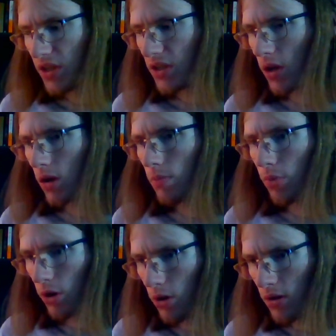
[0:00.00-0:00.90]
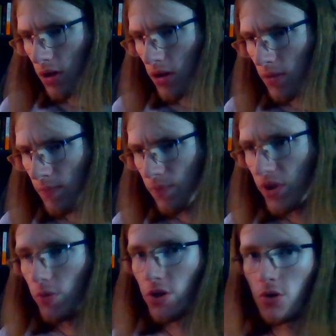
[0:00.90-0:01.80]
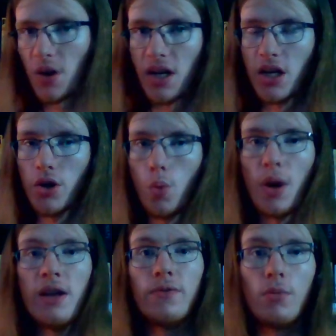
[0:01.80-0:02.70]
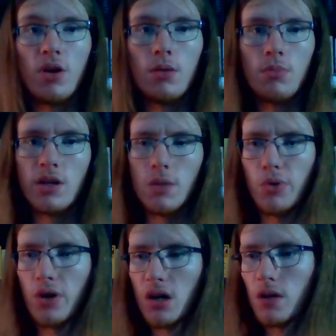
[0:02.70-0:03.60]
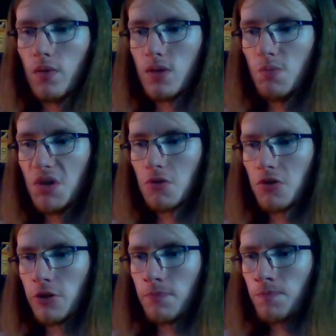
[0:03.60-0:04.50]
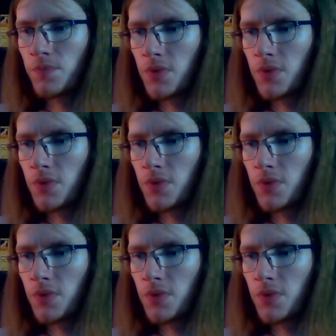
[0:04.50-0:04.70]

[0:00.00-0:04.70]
he saw a bird, and it was trying to get away from him, and he put it out of its misery,